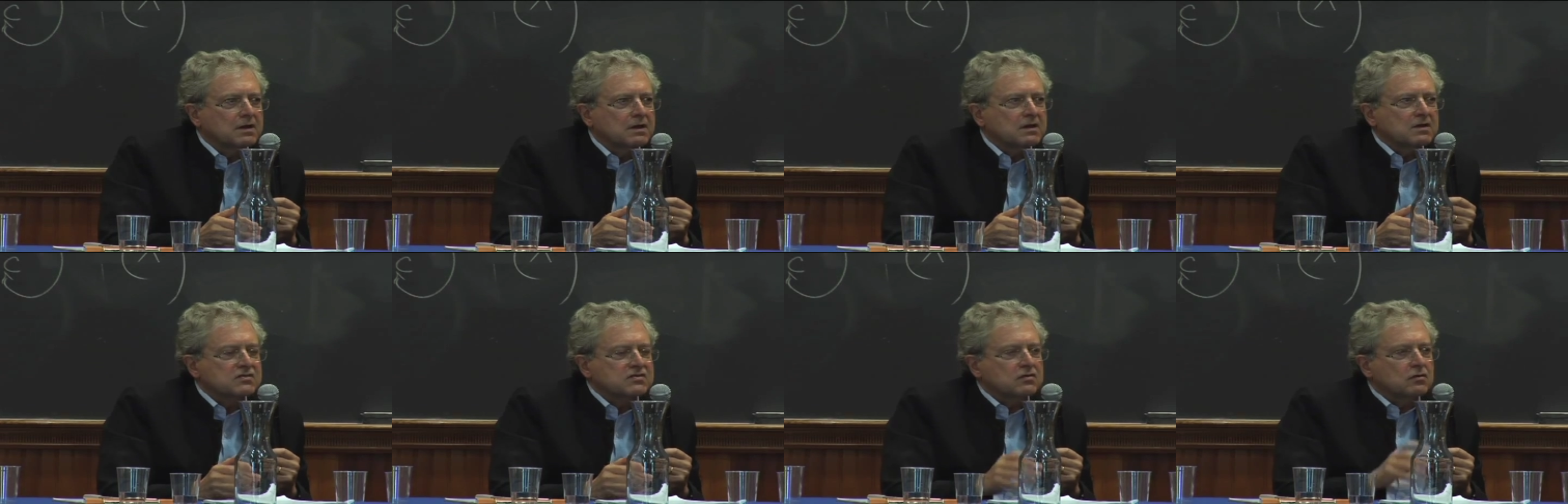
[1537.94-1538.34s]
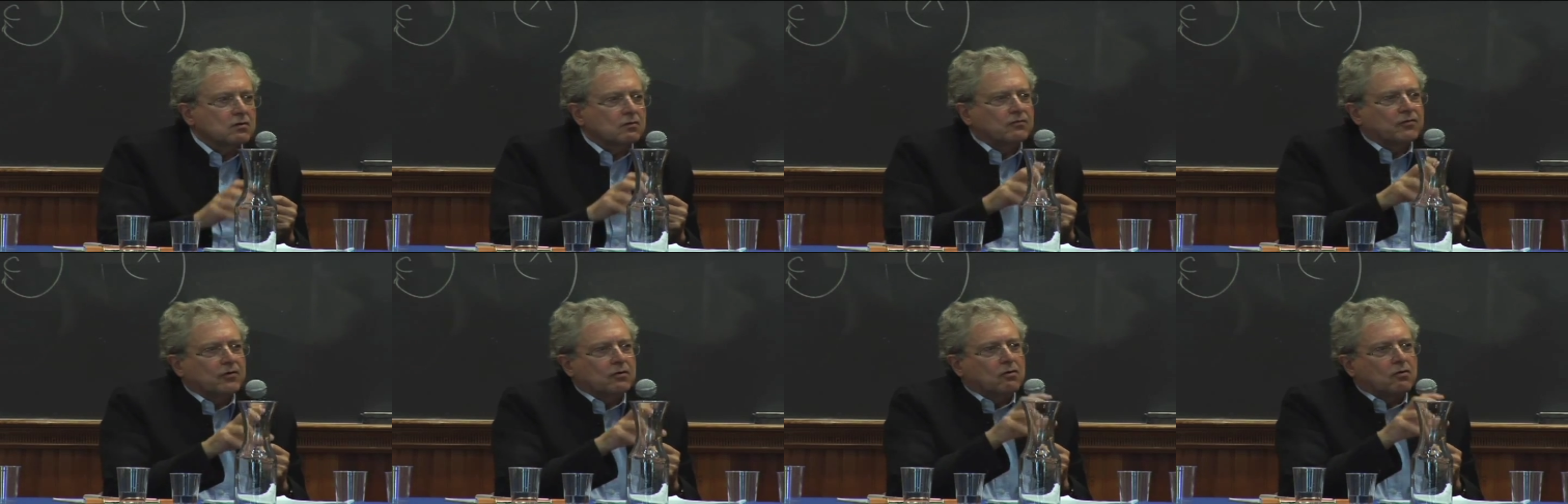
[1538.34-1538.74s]
So
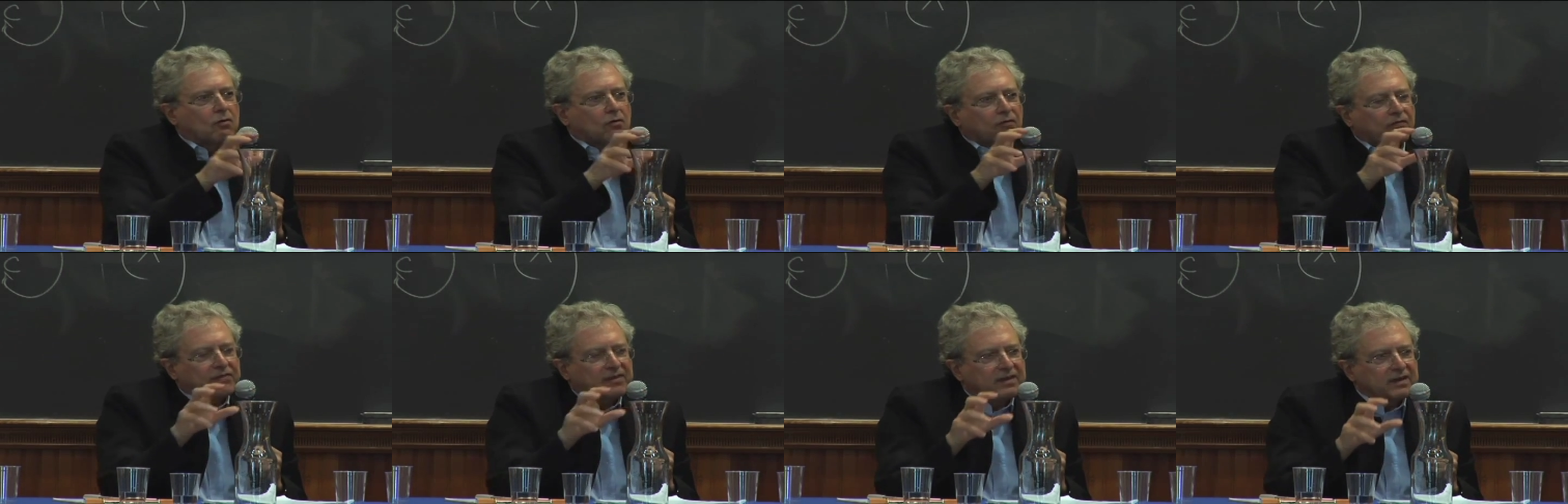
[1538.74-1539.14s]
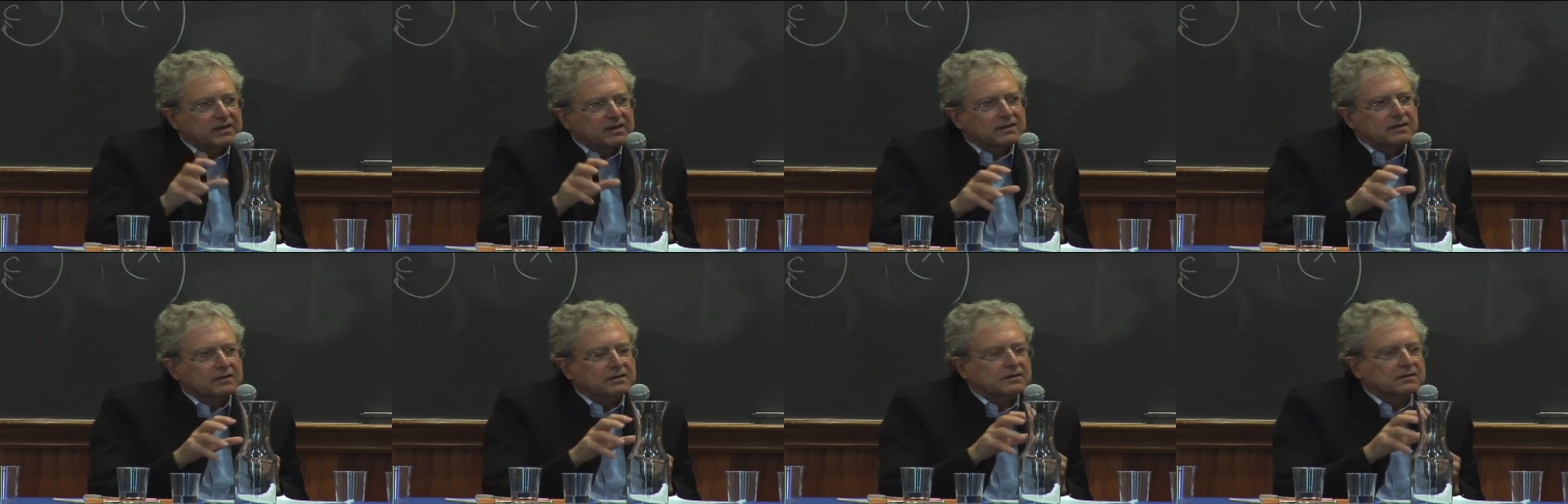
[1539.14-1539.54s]
the whole
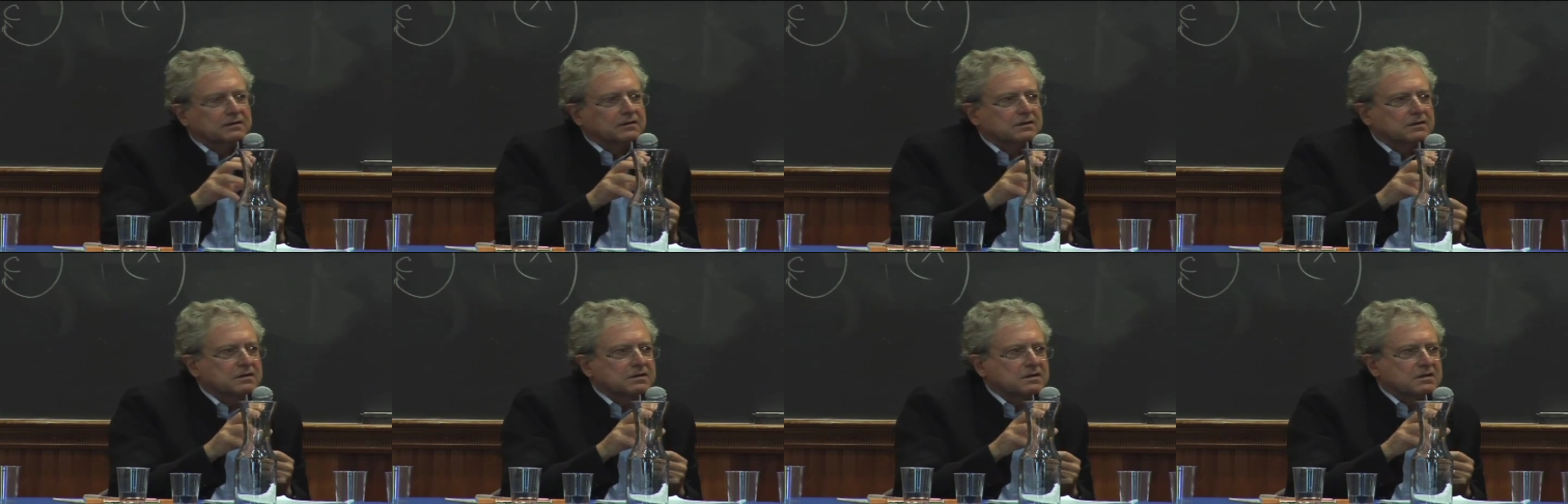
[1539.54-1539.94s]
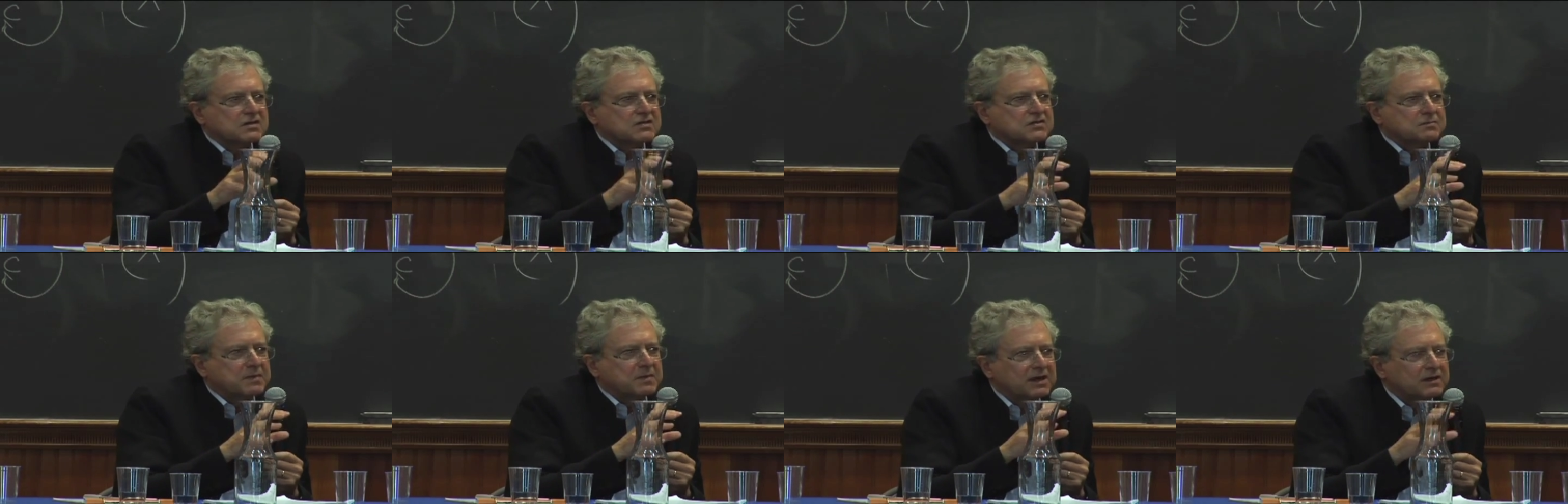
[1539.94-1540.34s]
thing is
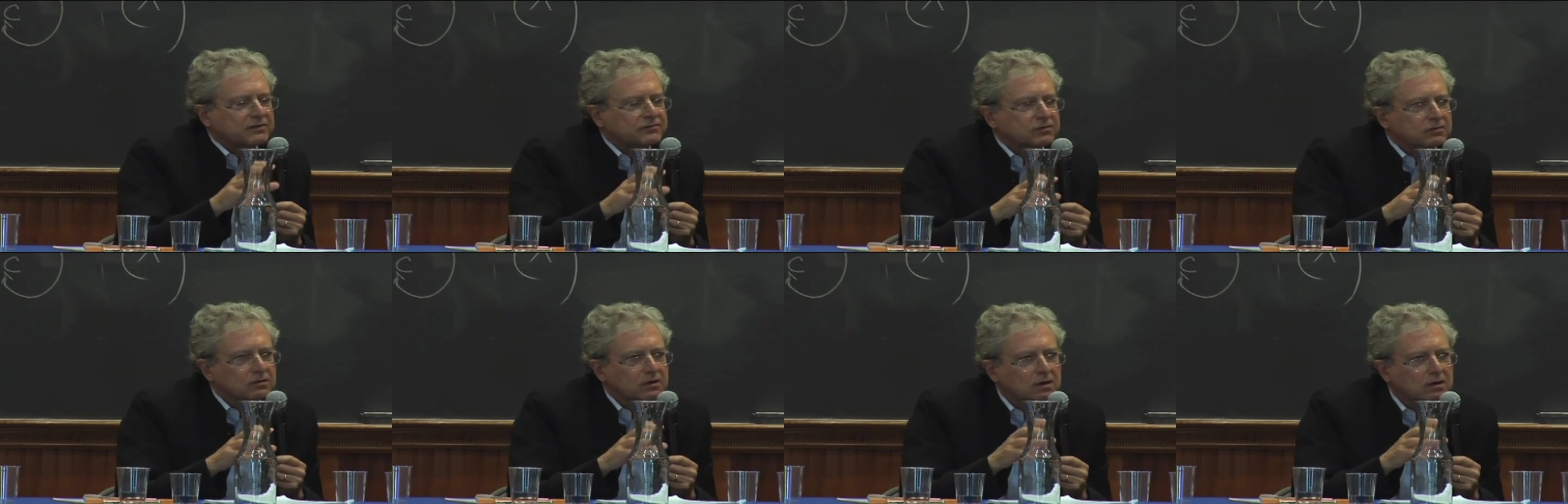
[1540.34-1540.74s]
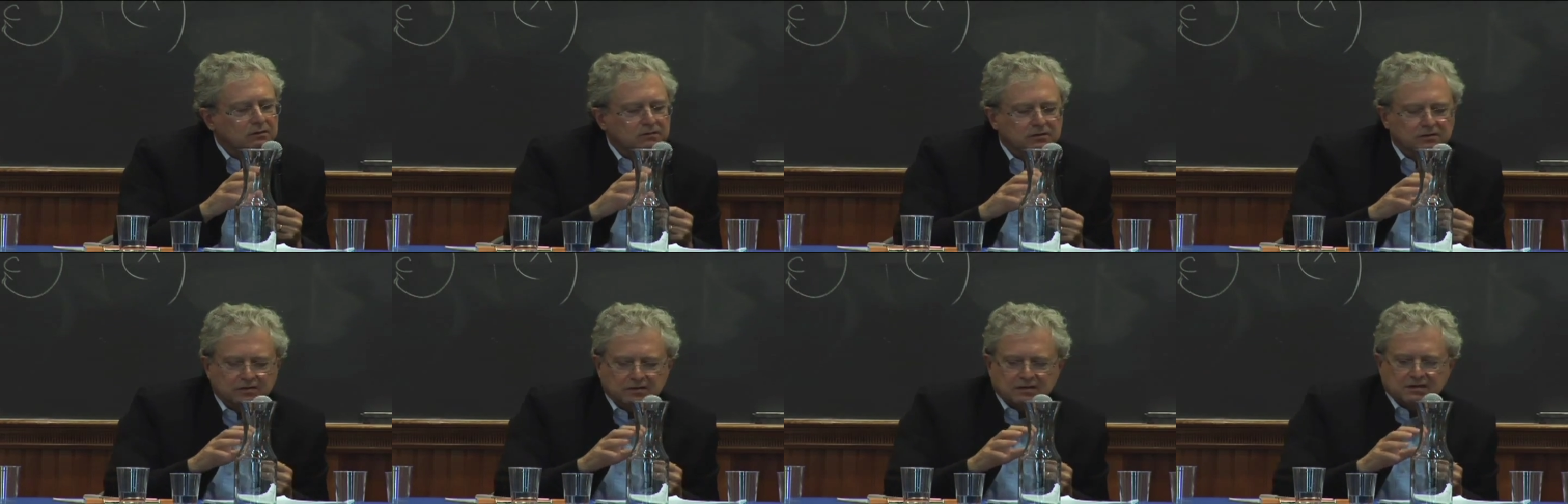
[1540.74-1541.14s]
built
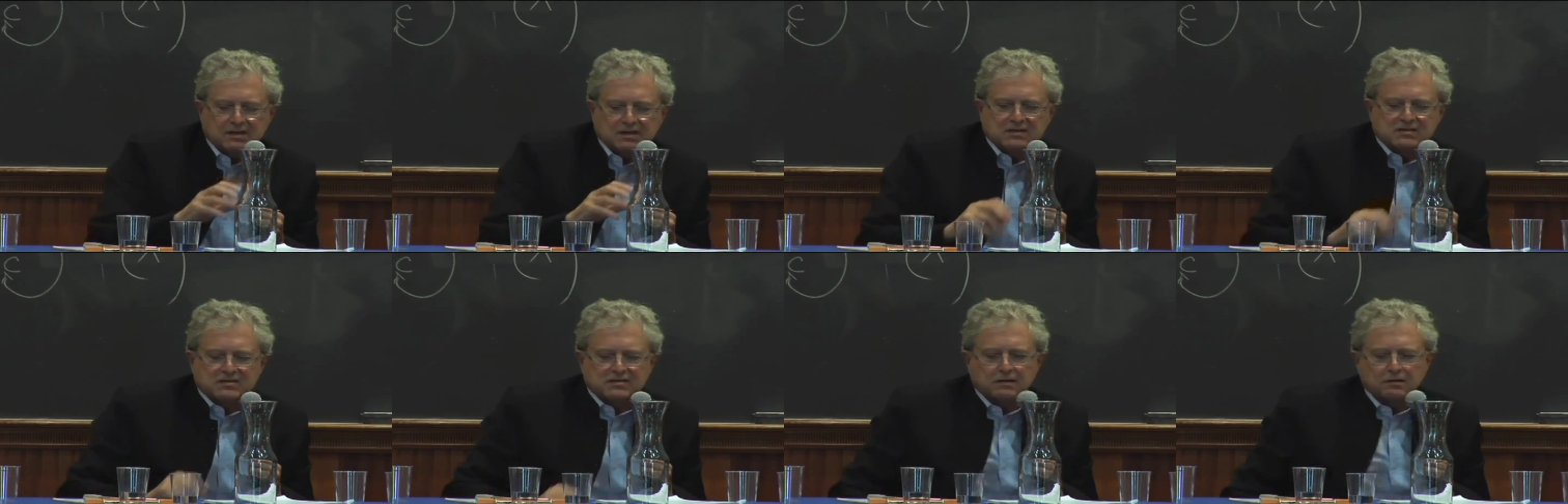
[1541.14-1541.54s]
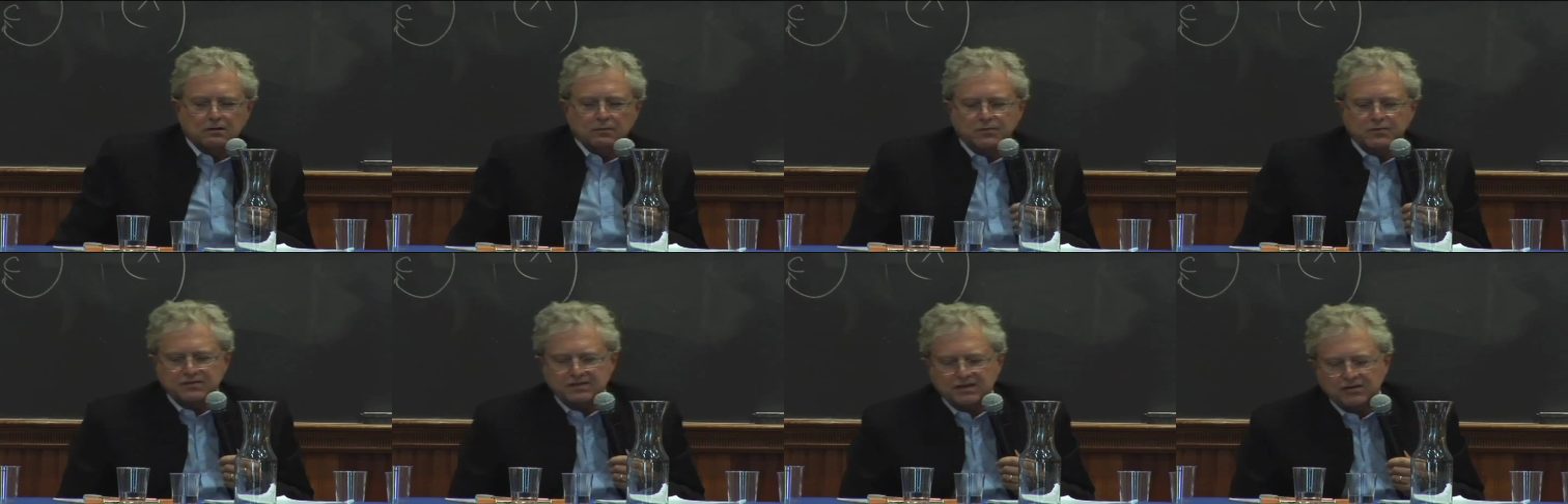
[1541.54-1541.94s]
along these
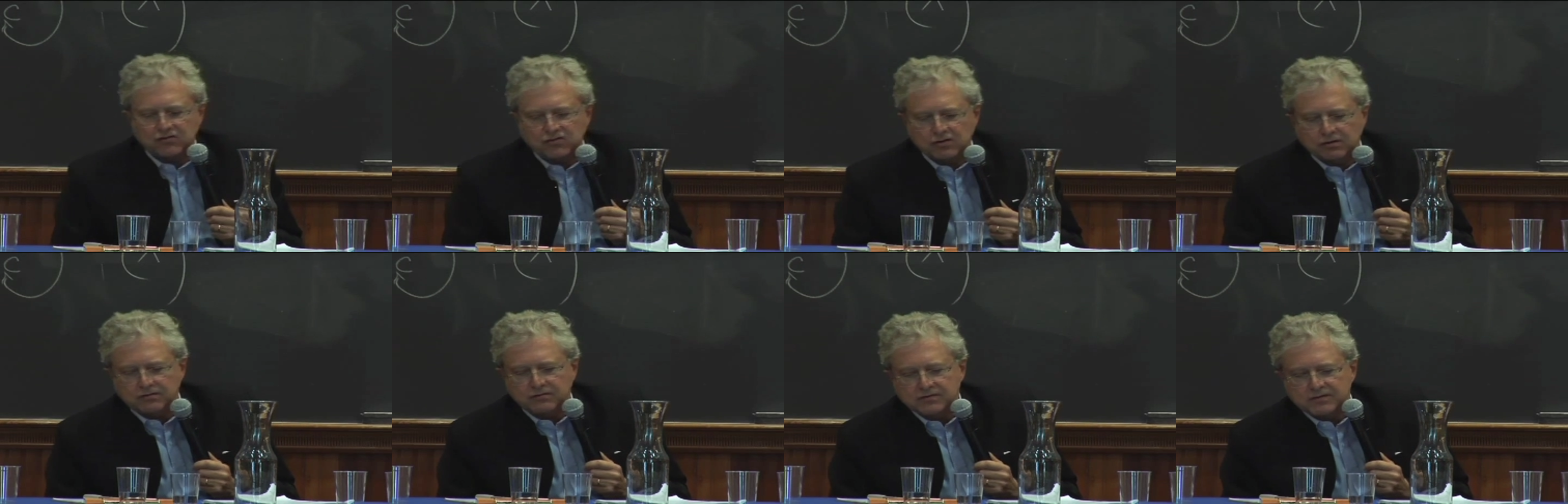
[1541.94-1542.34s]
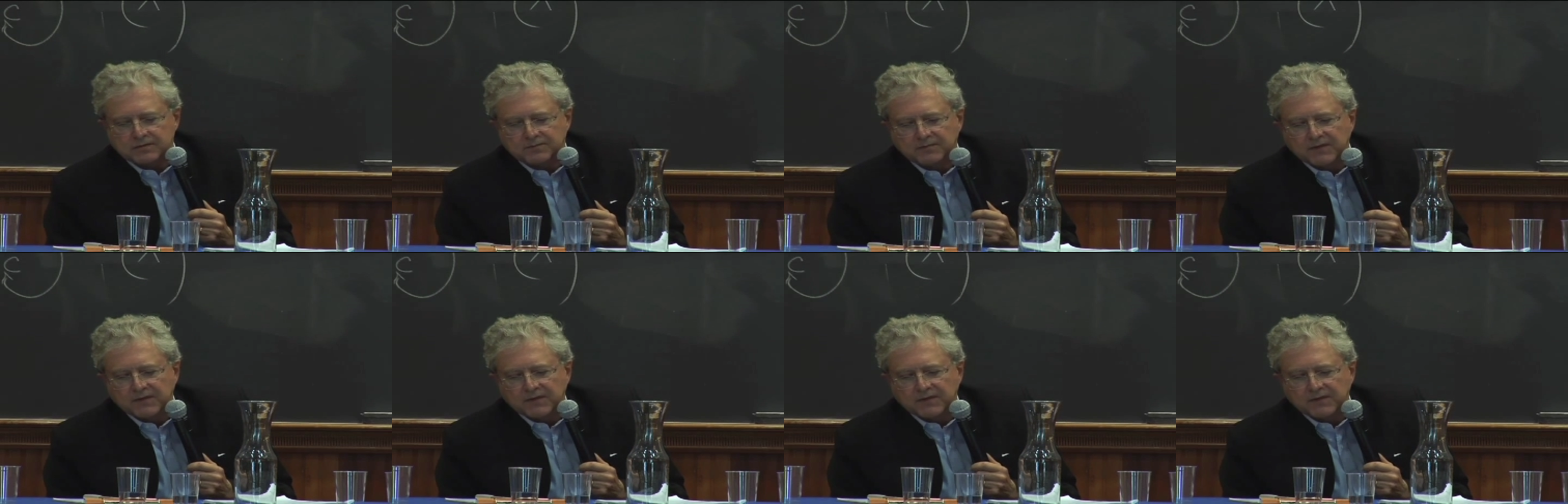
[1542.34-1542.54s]
oppositions.